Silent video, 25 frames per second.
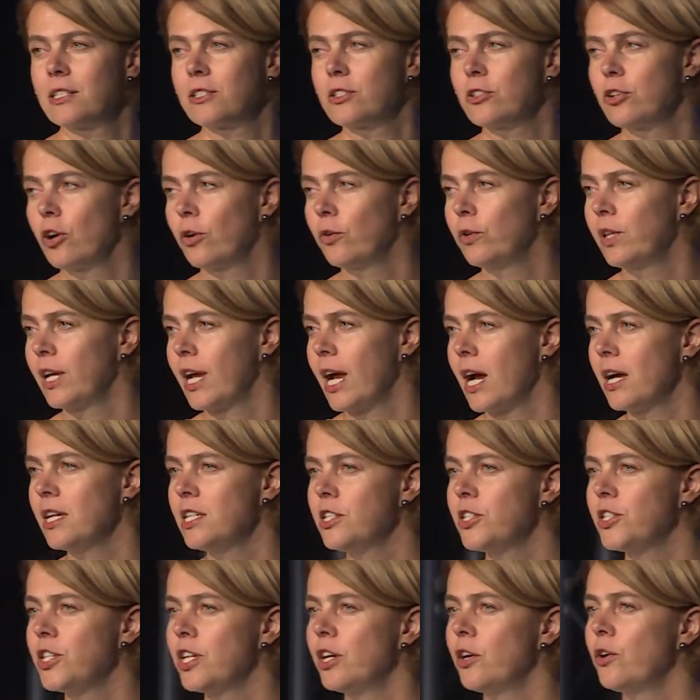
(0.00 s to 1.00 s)
So the
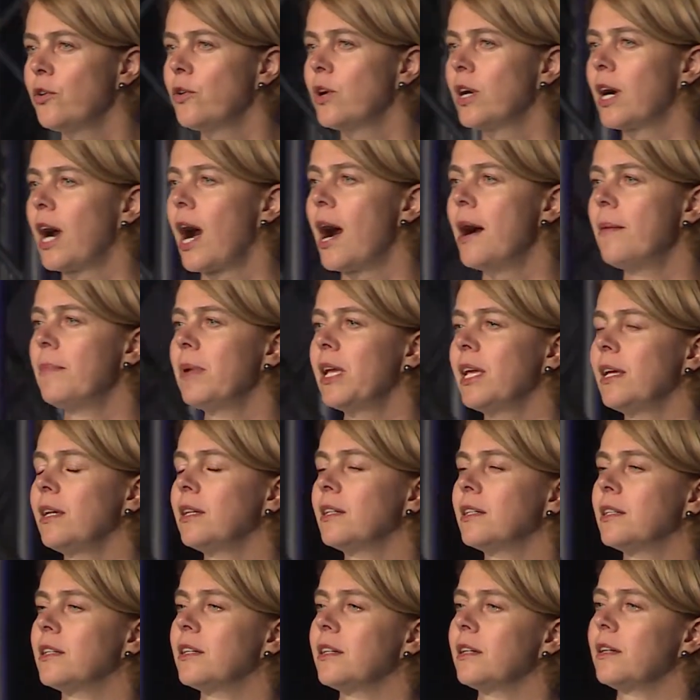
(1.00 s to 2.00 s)
ICO
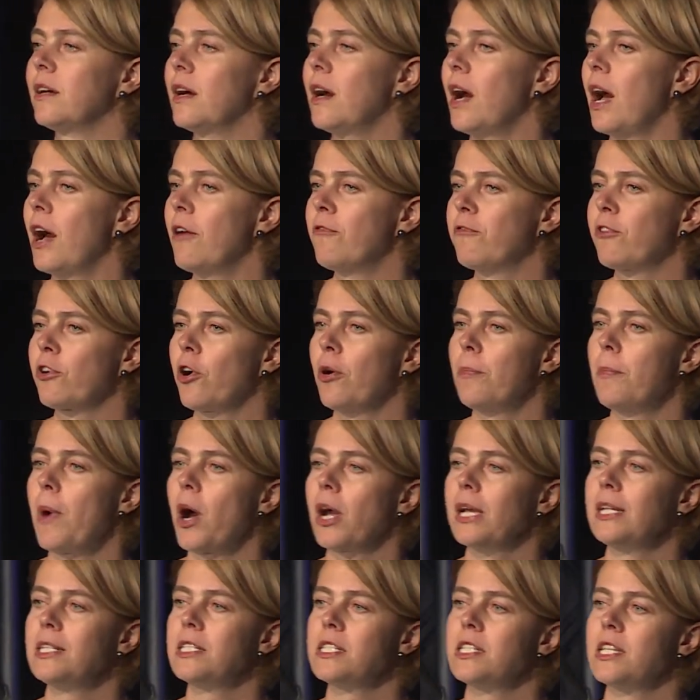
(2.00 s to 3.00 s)
coming from
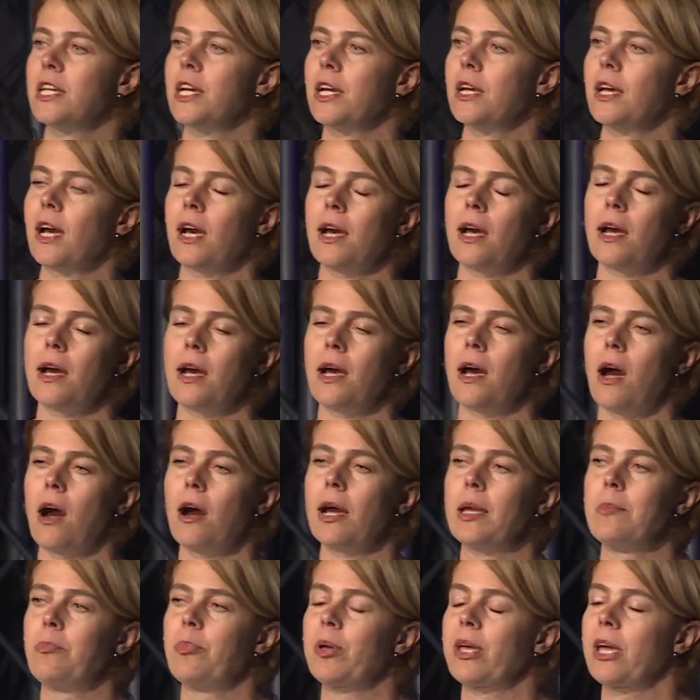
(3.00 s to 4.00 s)

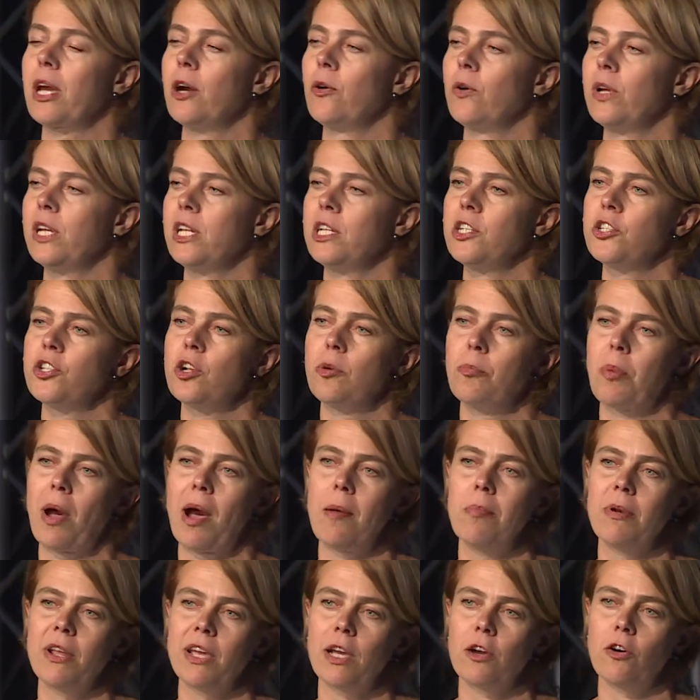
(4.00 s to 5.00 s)
IPO, initial
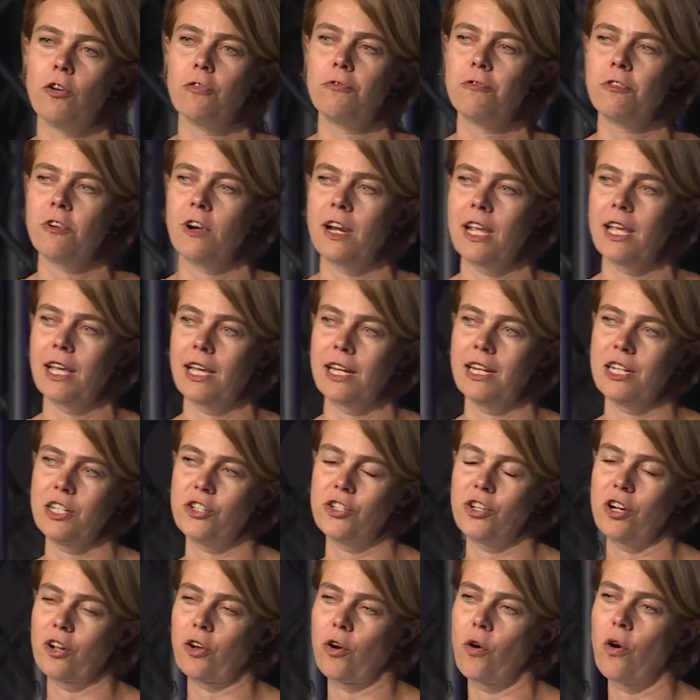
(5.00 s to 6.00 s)
public offering,
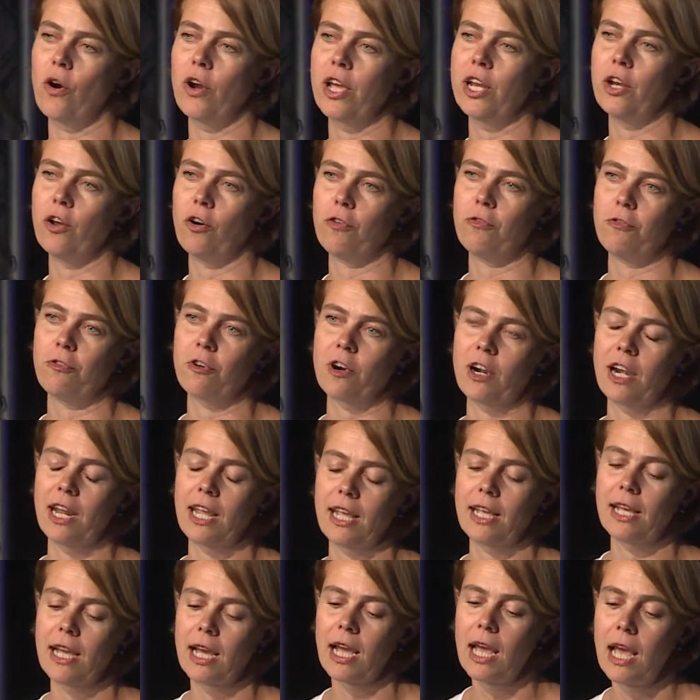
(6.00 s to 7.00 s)
initial coin
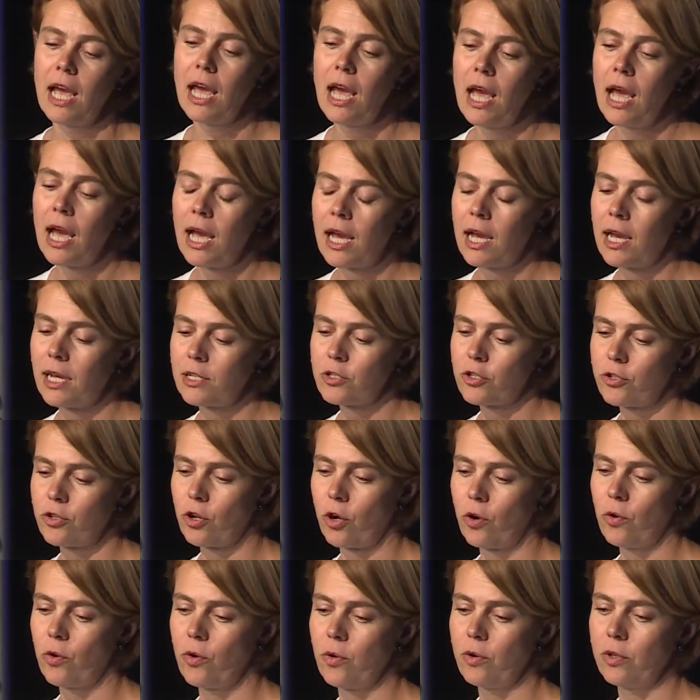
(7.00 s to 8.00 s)
offering.
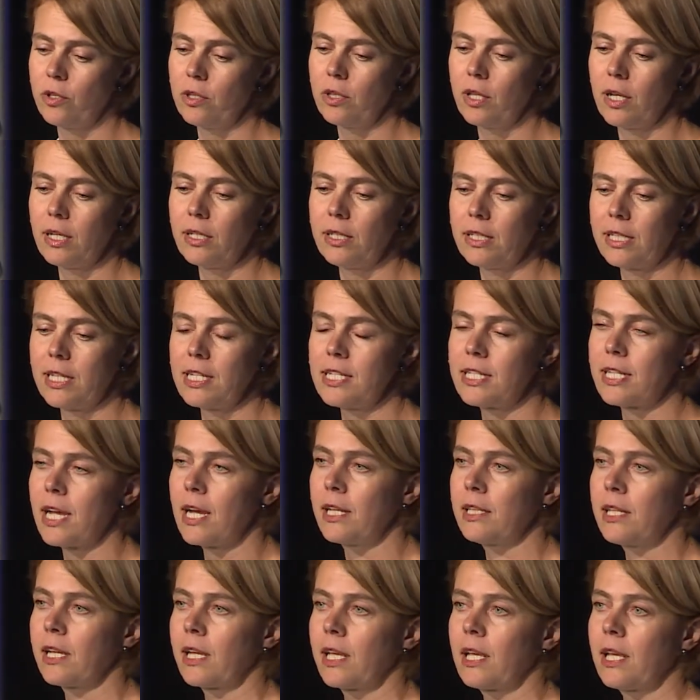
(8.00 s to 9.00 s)
So these
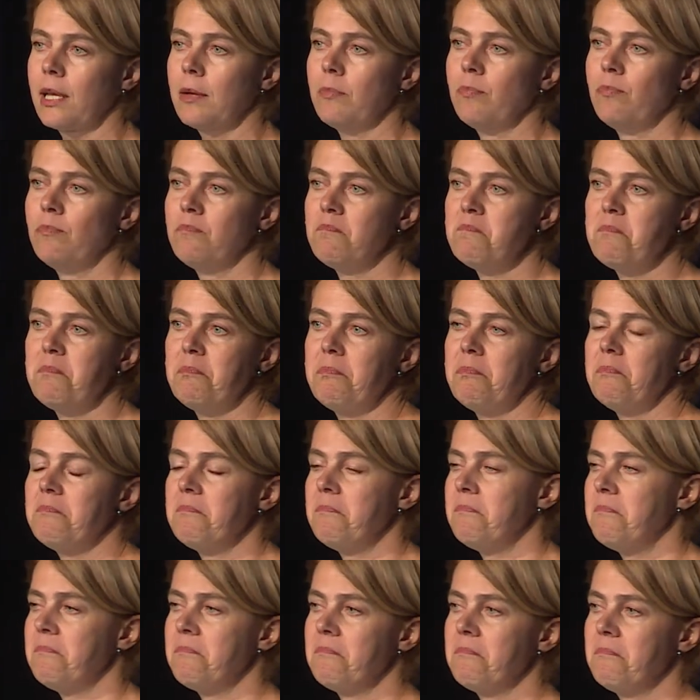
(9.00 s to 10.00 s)
are the
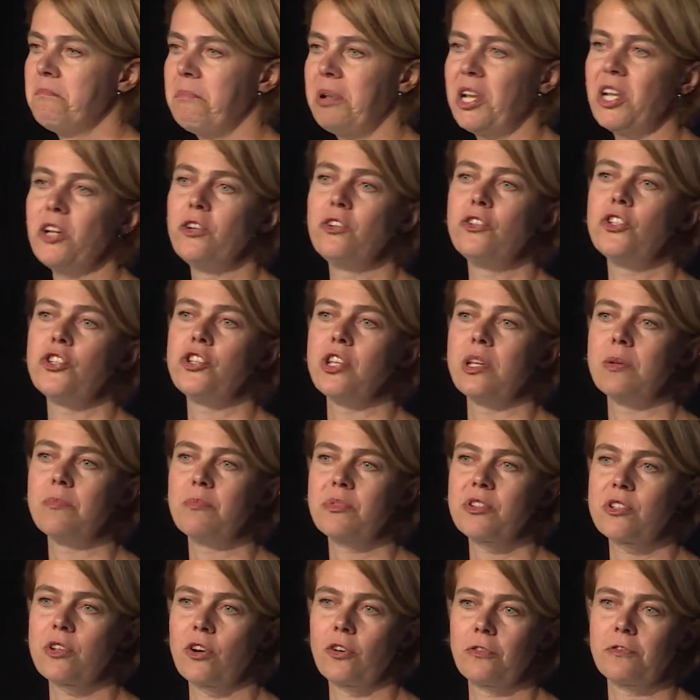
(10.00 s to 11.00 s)
blue
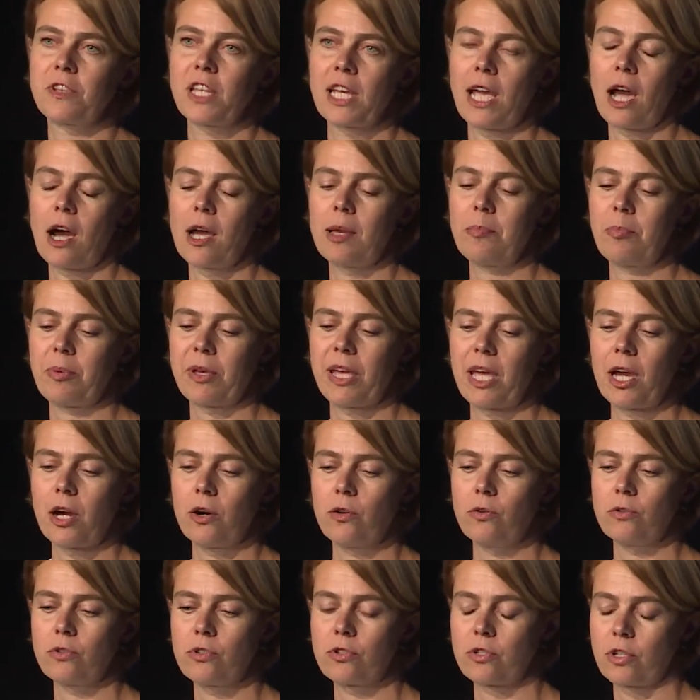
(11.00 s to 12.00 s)
chips of the
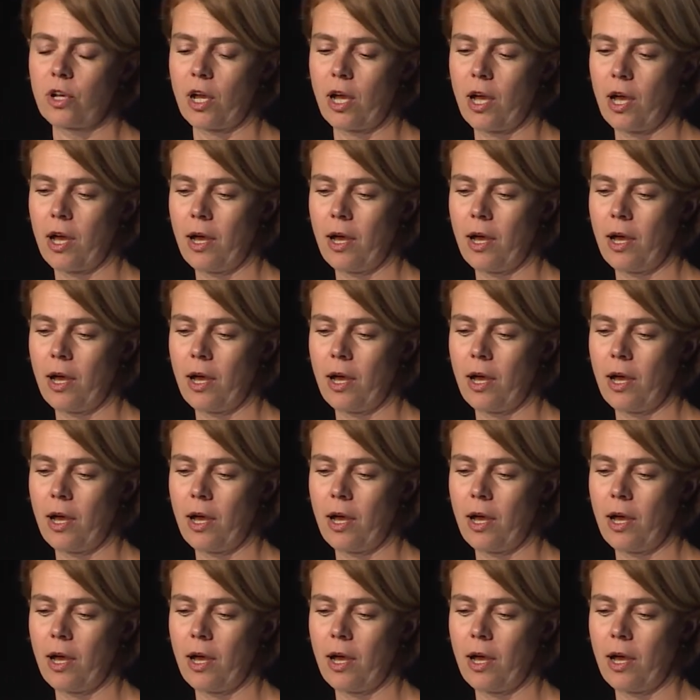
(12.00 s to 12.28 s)
IPOs.